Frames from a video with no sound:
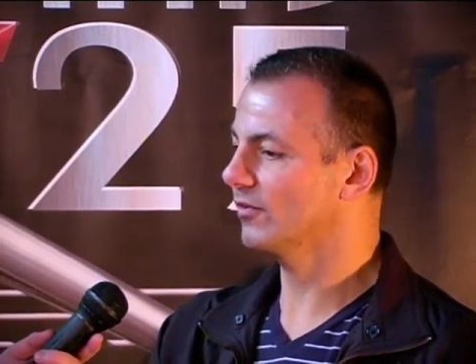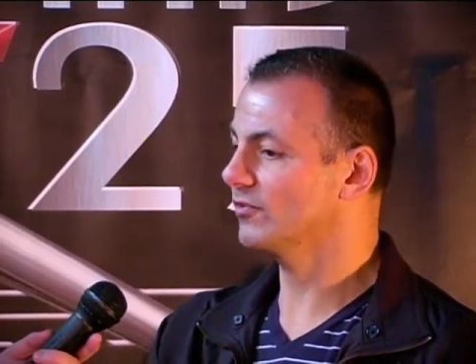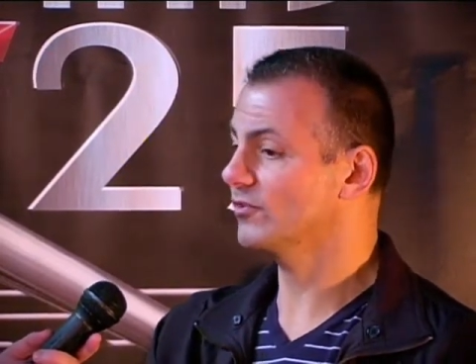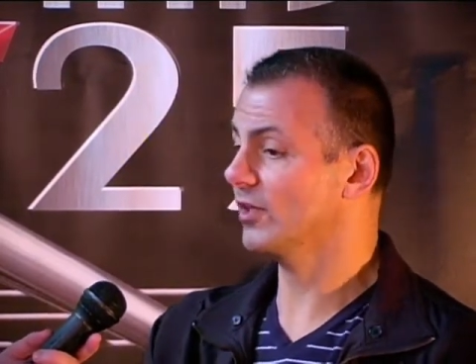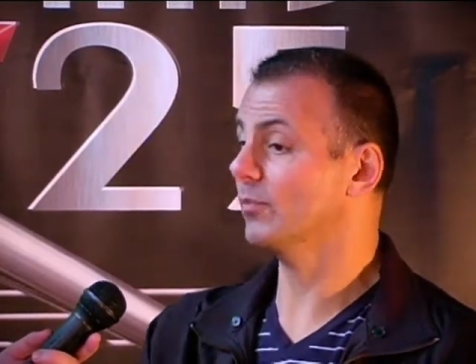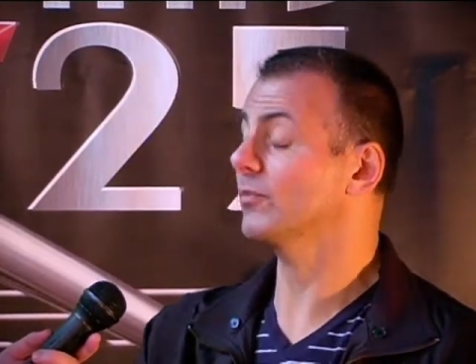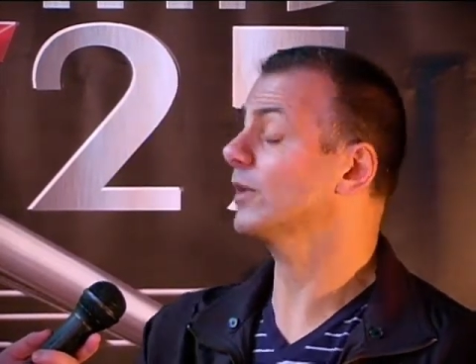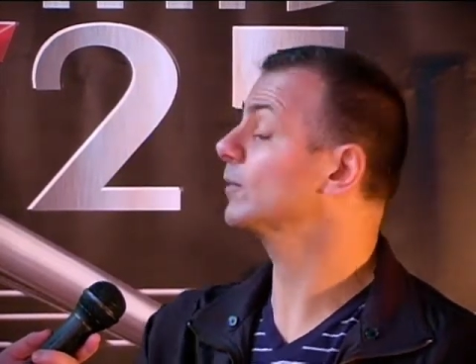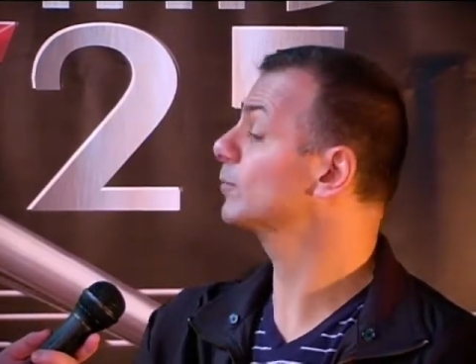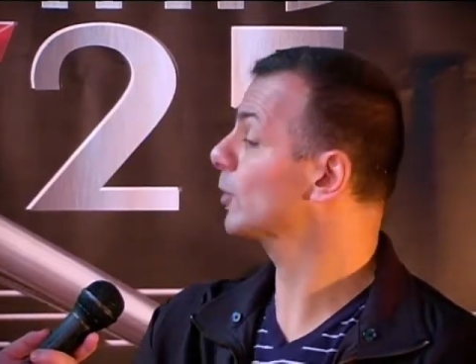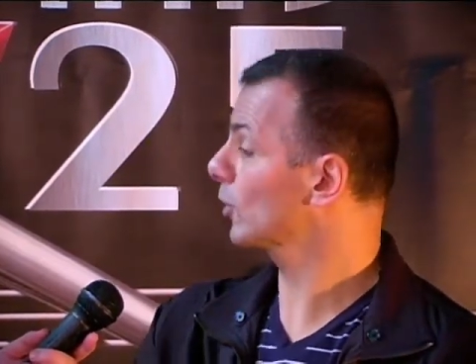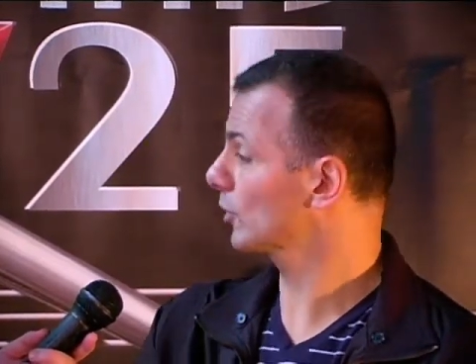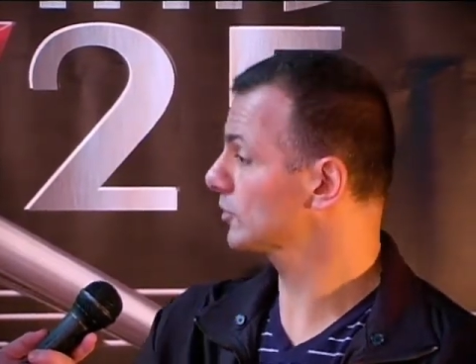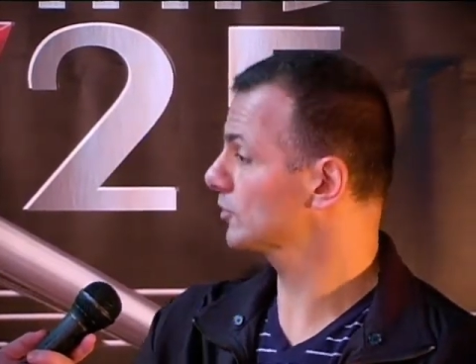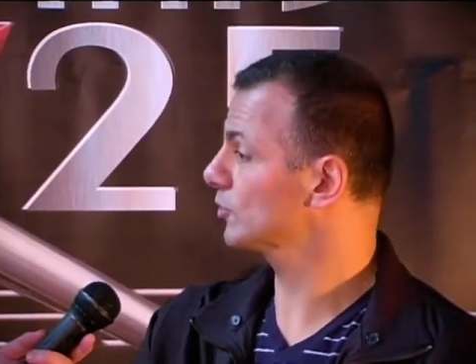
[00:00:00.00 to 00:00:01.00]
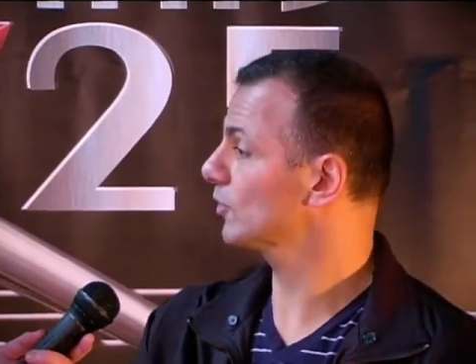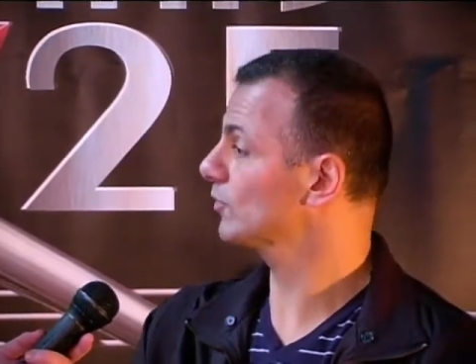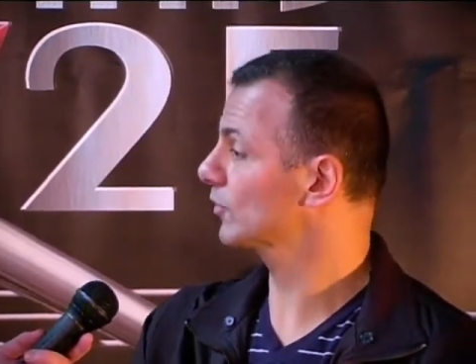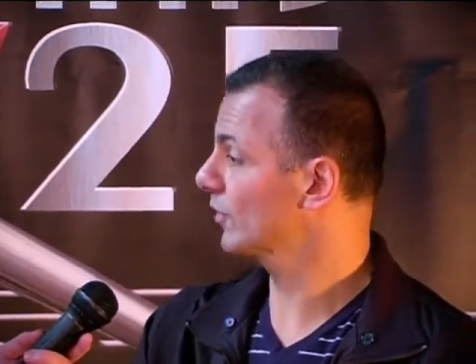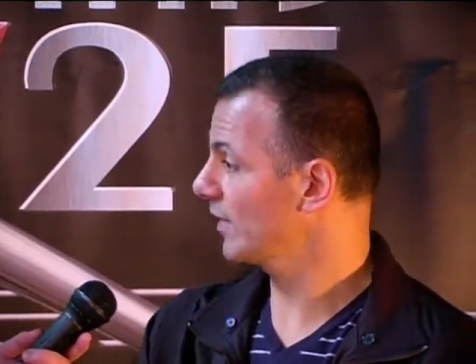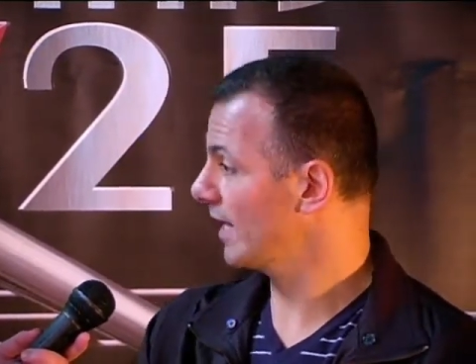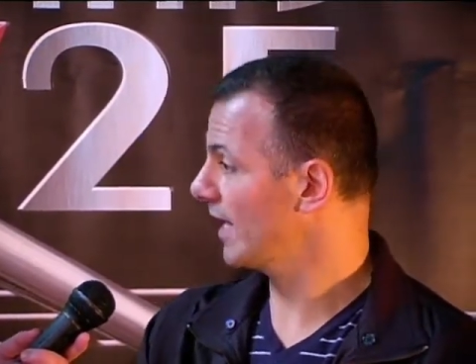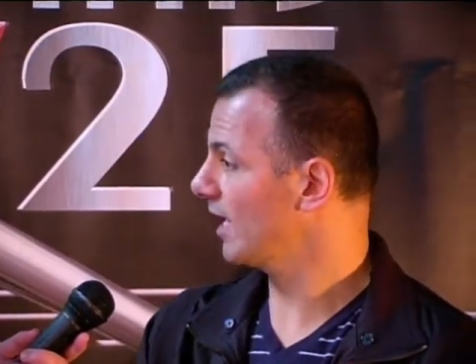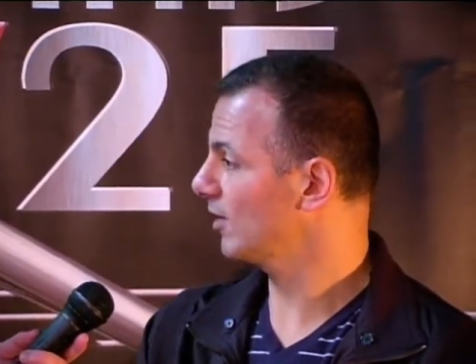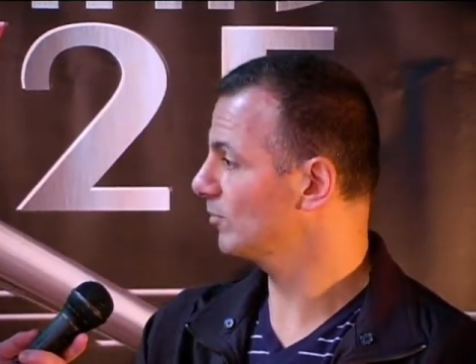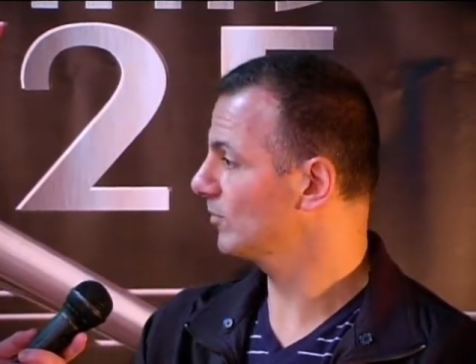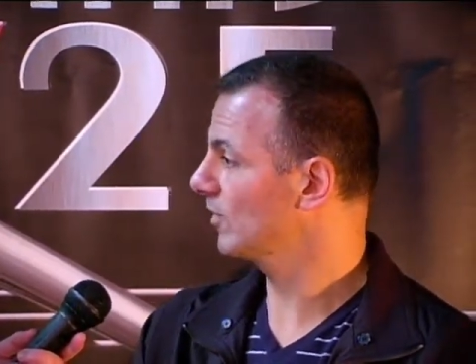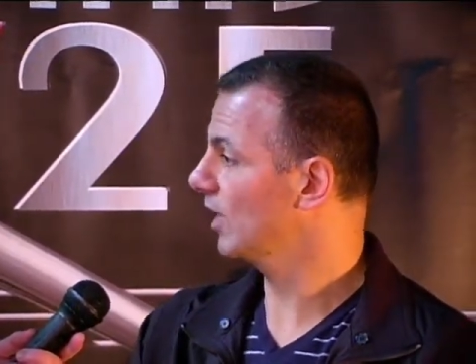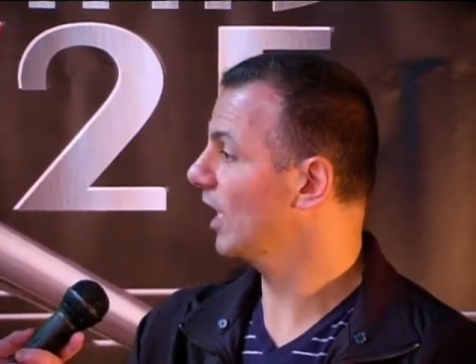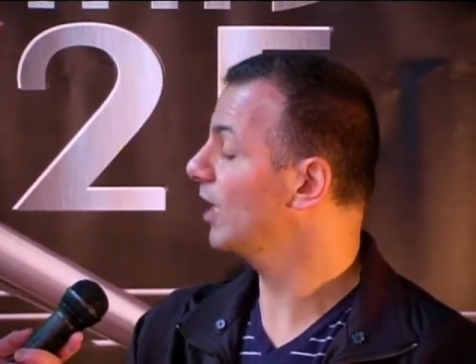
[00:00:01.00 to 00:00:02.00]
something personal for
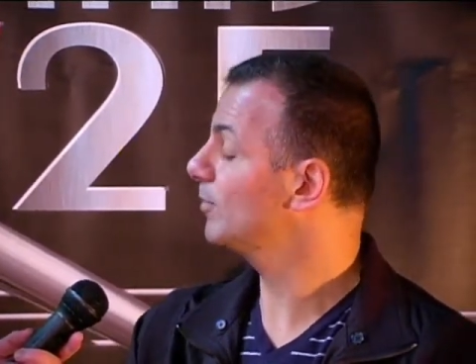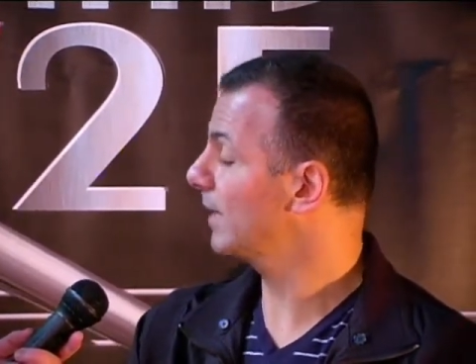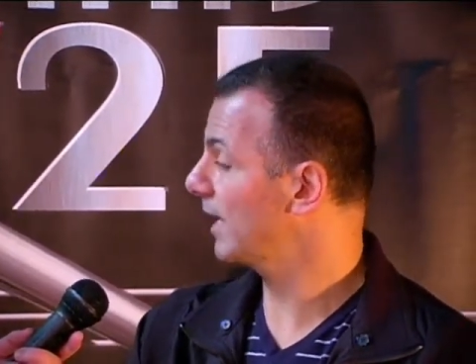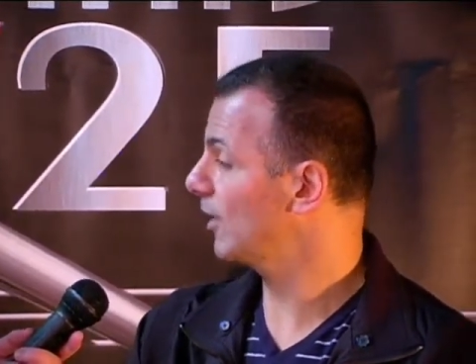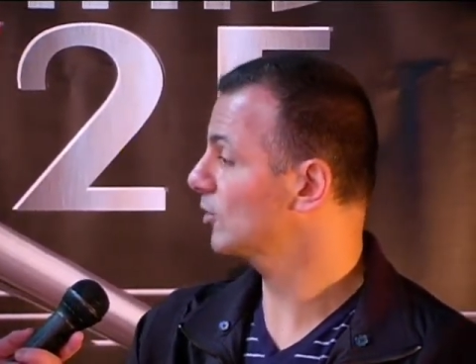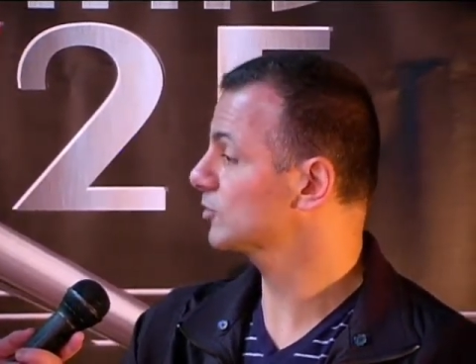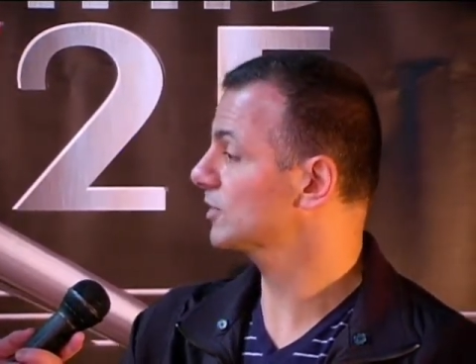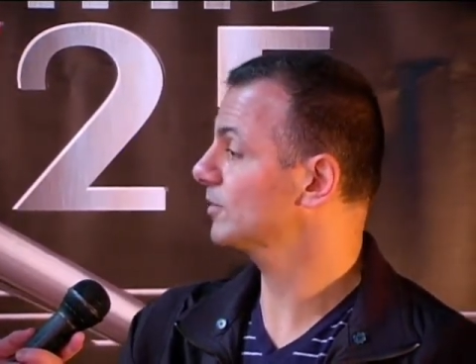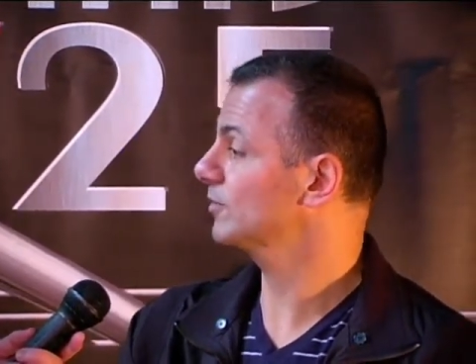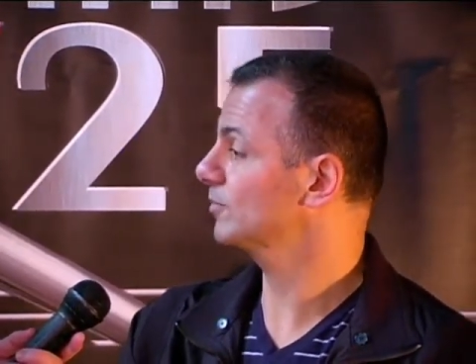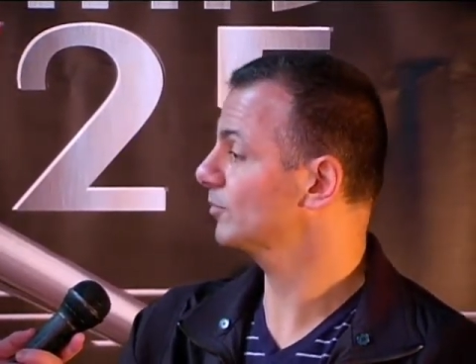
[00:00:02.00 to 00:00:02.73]
them about